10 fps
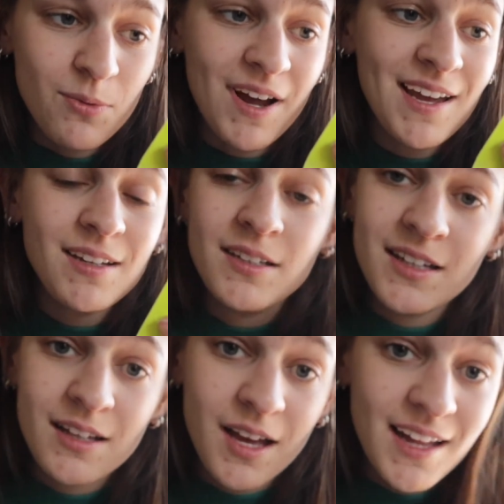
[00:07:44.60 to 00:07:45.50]
away
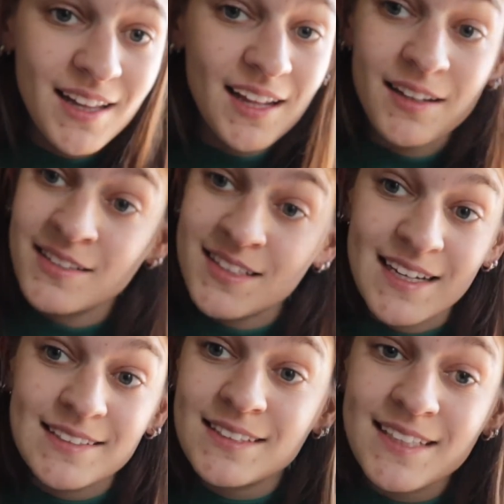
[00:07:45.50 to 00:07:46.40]
and then the
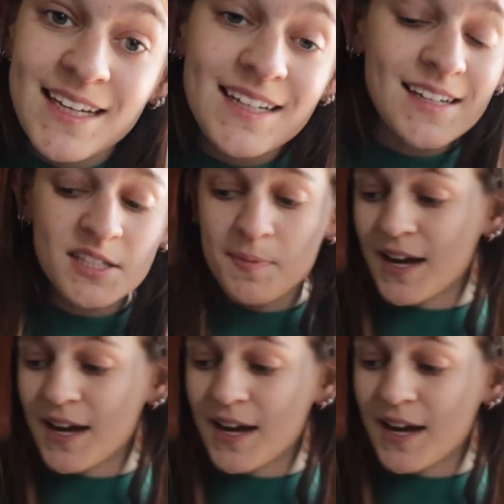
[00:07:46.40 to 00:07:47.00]
nail stayed in its